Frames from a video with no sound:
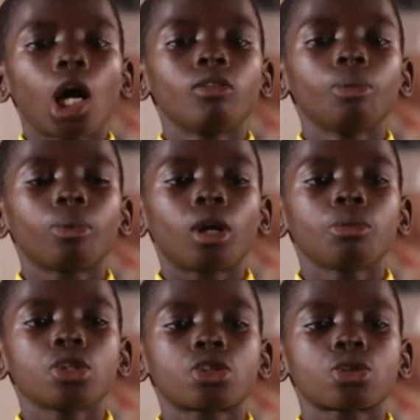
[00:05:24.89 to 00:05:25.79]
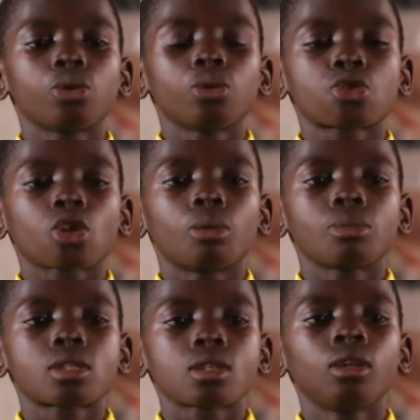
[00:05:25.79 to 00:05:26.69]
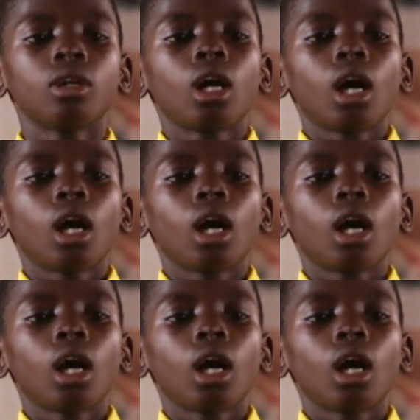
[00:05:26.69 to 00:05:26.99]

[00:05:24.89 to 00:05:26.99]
I will promise you something.